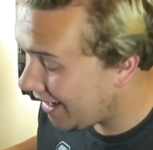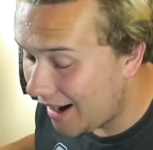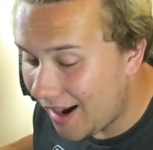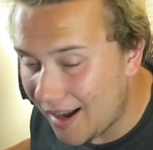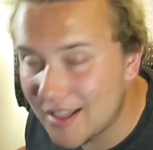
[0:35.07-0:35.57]

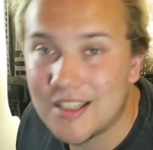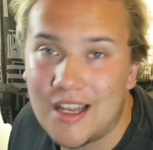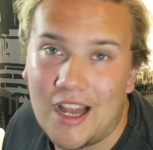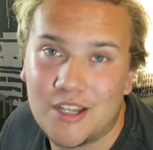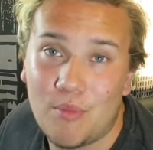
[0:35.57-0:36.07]
r
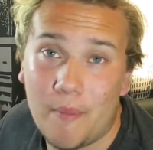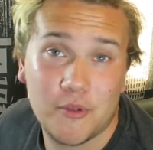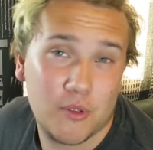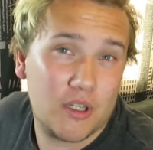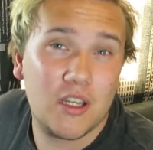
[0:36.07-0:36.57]
slash Muppets.
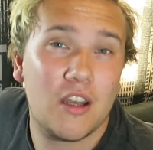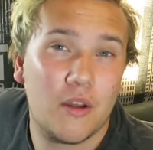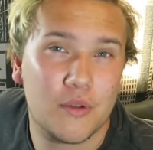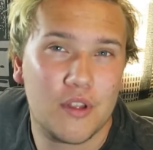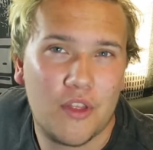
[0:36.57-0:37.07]
So I didn't know it
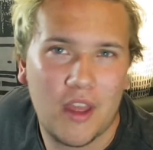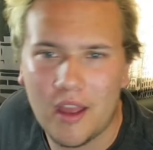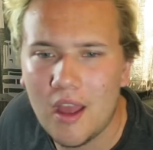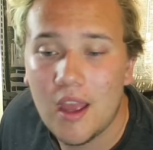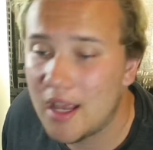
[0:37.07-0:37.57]
was a
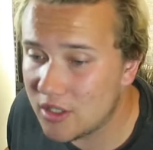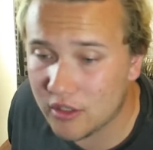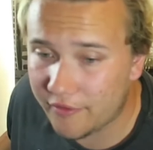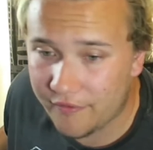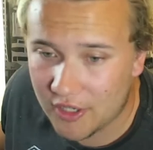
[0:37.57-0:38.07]
thing. It's not
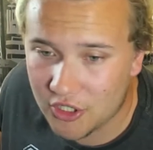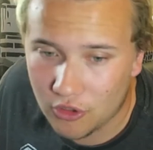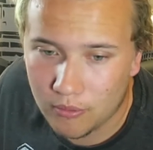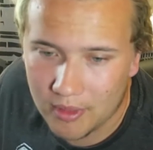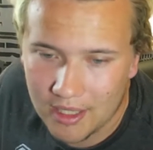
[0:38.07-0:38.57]

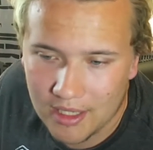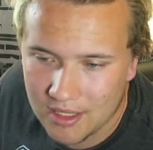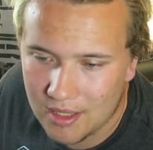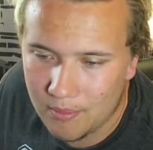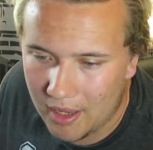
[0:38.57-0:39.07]
official, but it is
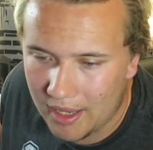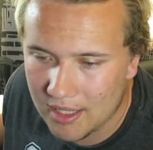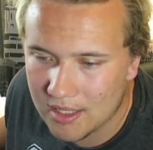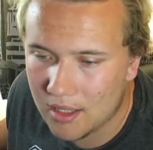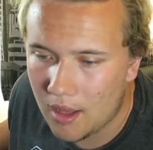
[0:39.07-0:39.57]
the
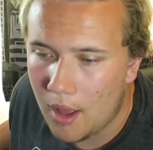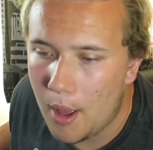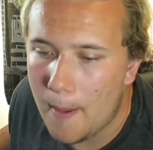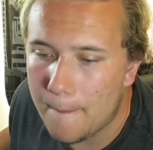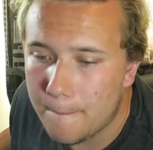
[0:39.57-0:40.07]
biggest
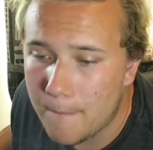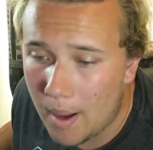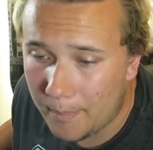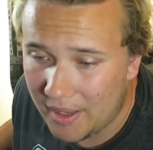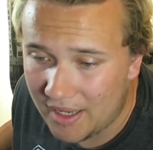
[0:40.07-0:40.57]

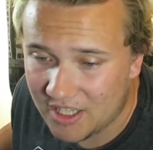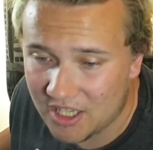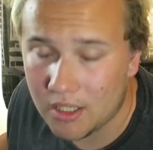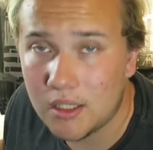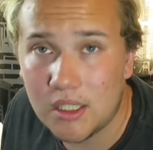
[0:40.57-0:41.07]

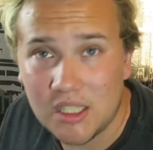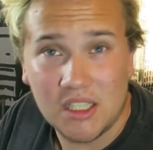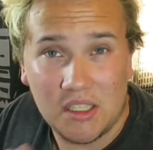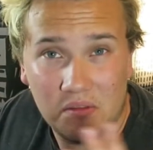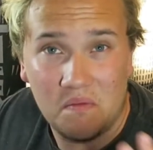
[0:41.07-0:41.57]
Muppet
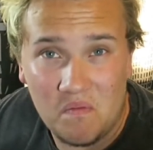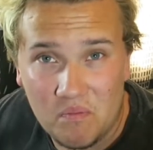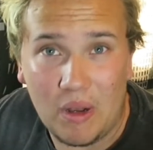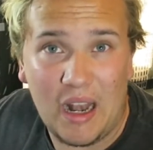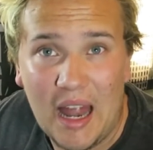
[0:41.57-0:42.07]

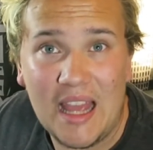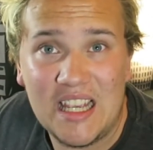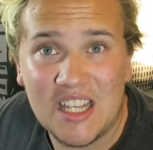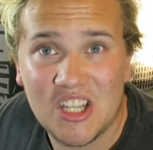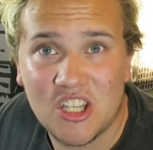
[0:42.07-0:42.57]

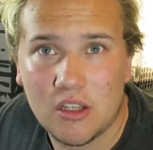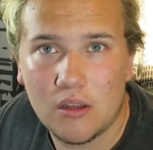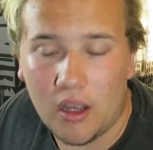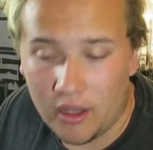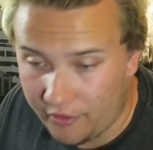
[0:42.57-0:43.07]
place
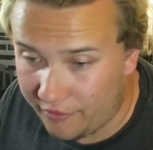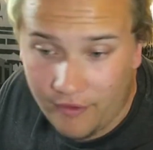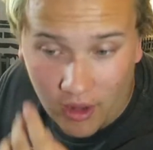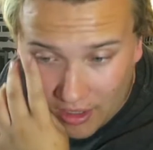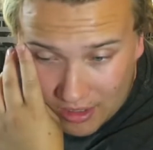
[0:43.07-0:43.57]
I could
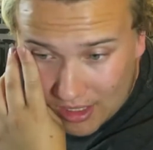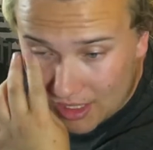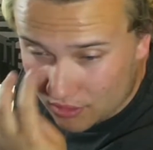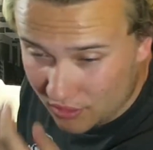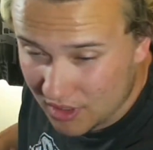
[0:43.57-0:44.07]
find. It's got